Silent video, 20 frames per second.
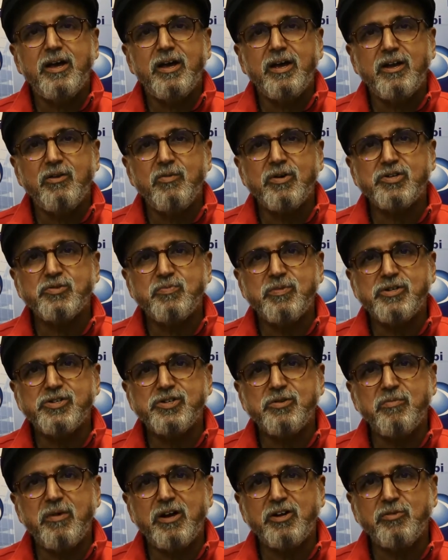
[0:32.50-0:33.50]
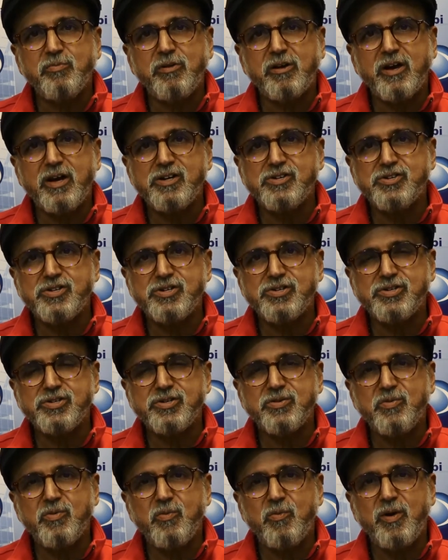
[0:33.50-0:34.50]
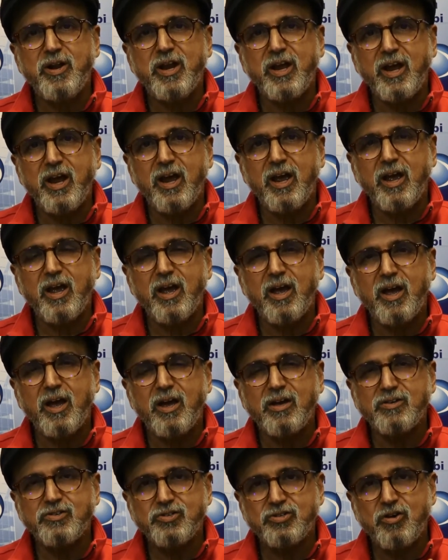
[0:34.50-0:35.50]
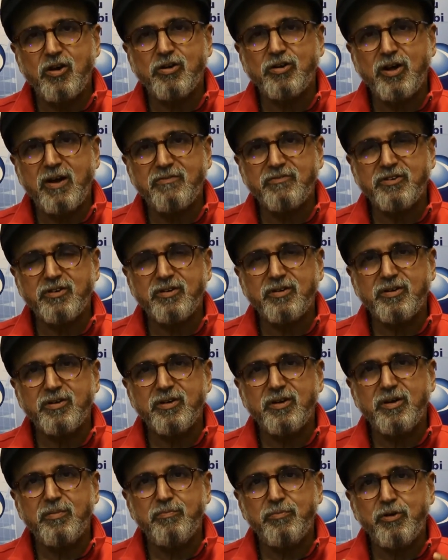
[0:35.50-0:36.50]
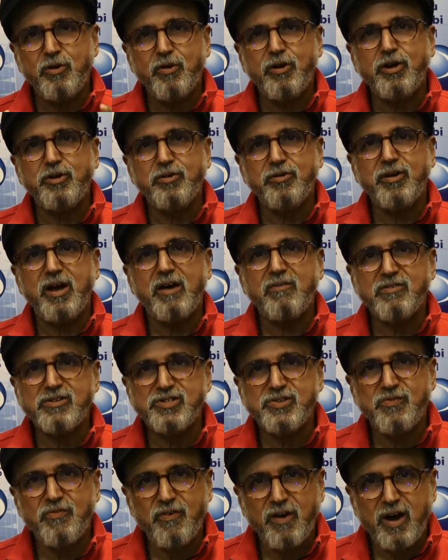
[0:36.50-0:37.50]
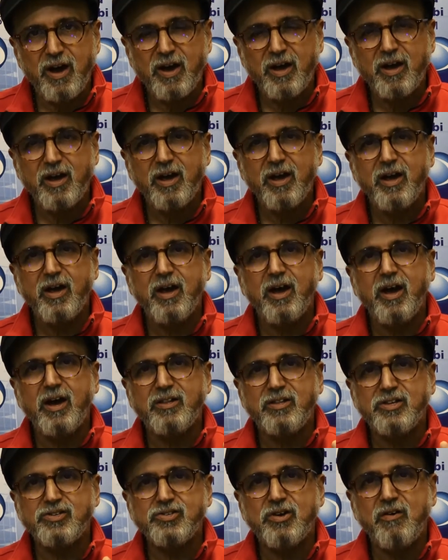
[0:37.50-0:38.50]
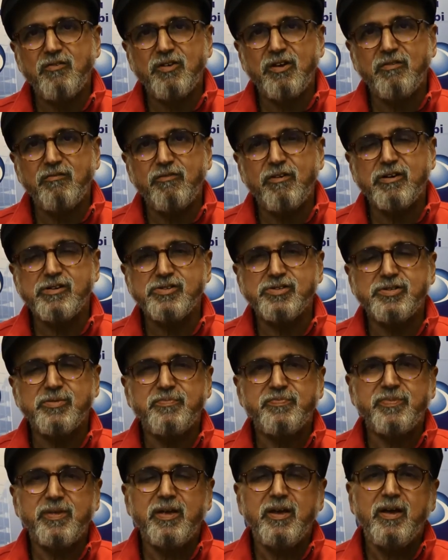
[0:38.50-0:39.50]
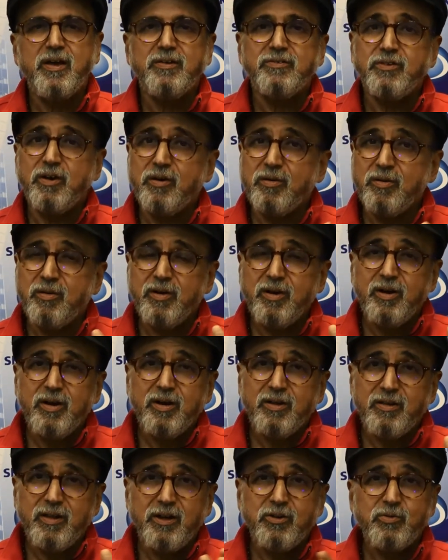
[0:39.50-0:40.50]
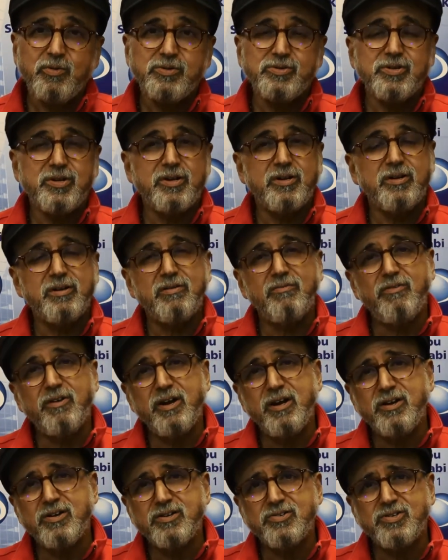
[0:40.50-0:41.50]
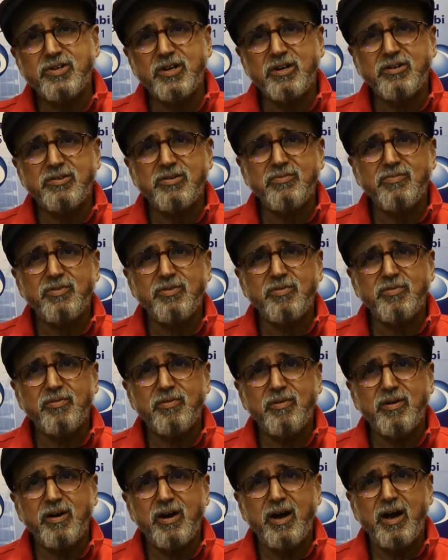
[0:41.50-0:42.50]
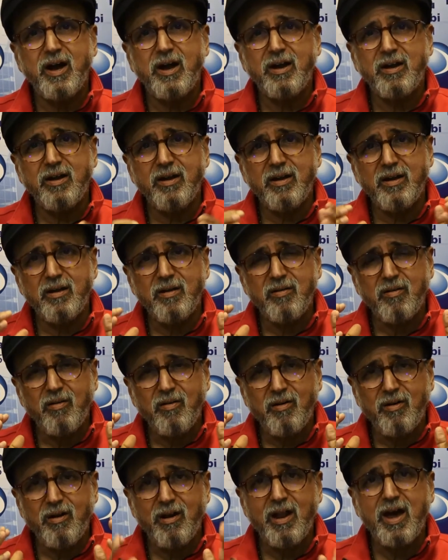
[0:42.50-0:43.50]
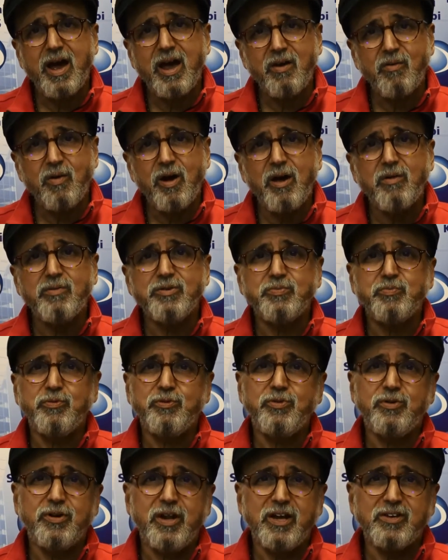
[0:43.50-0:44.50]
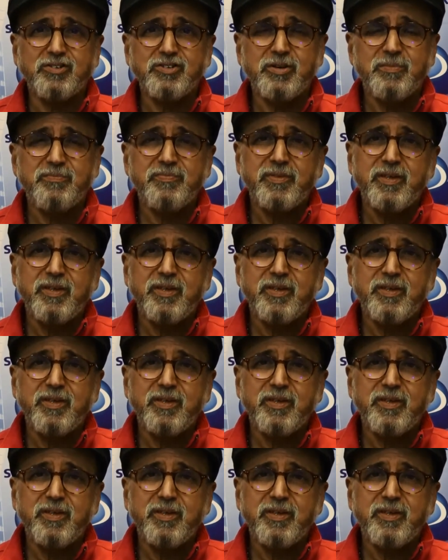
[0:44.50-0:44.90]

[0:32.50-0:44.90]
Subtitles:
investments in multiple countries were sought after purely to diversify the sovereign funds. So that was a very interesting interview, and on live I was put to test.